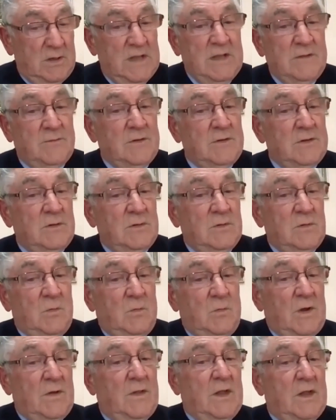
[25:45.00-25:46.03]
Even
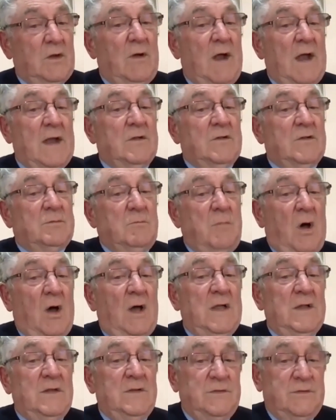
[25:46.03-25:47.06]
one of the greatest
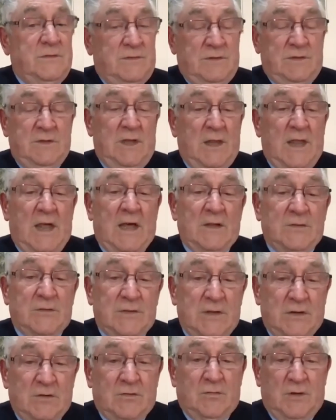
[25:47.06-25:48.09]
minds in the
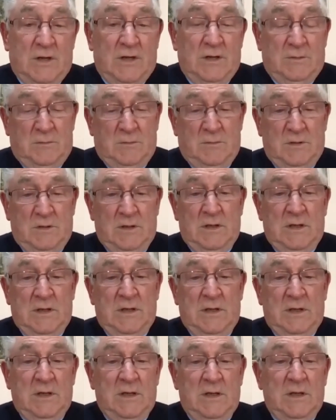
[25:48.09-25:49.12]
last century,
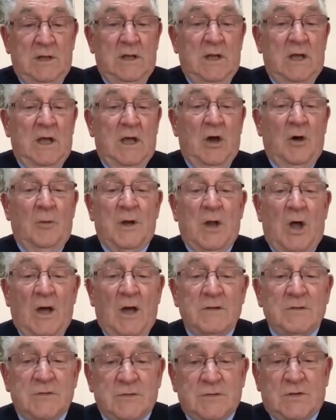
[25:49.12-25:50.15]
Albert
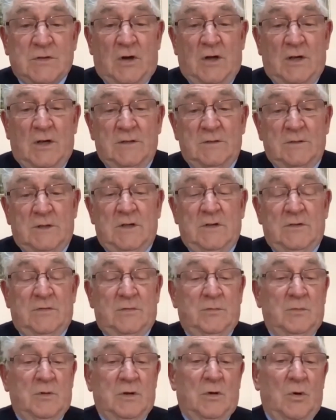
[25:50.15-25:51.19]
Einstein,
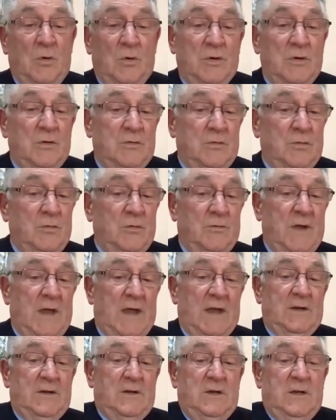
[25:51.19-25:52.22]
is recorded to have
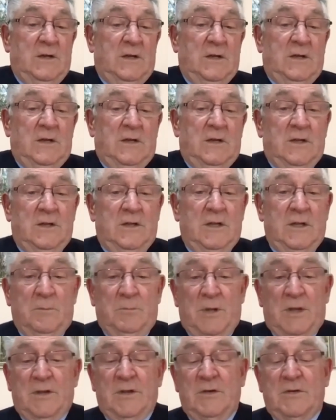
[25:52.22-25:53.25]
had the
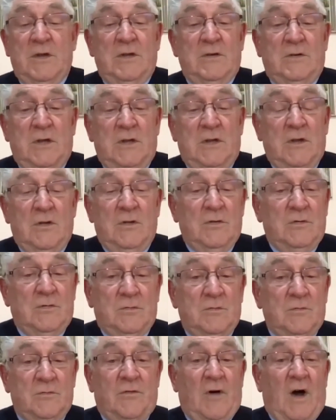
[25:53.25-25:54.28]
ability to
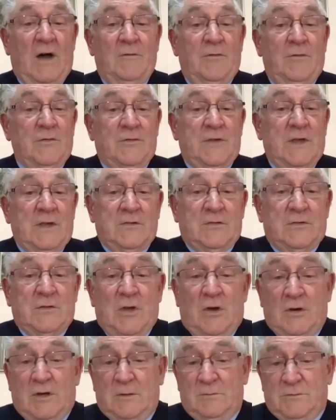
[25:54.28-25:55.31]
use 5 or
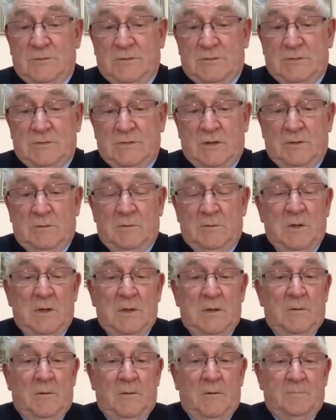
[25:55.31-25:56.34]

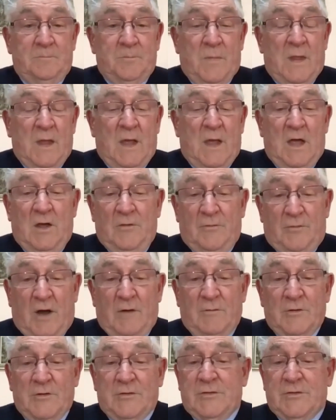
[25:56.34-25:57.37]

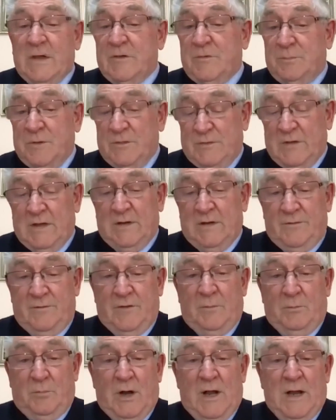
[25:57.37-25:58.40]
6% of
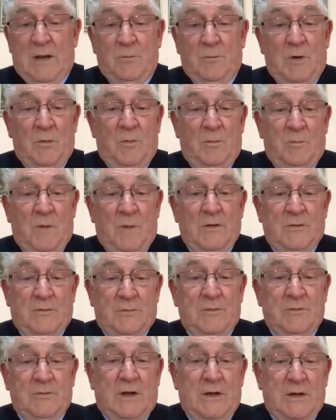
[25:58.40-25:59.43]
the brain, where
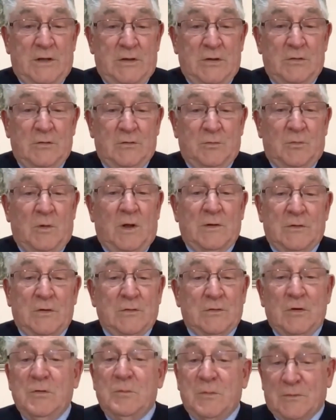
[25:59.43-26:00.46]
most of us only use 1
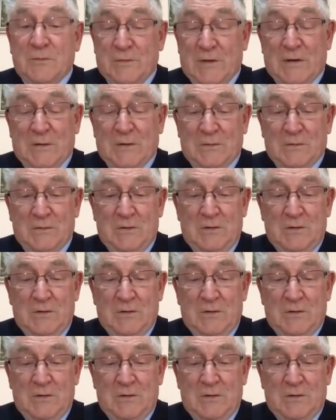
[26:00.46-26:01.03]
to 2%.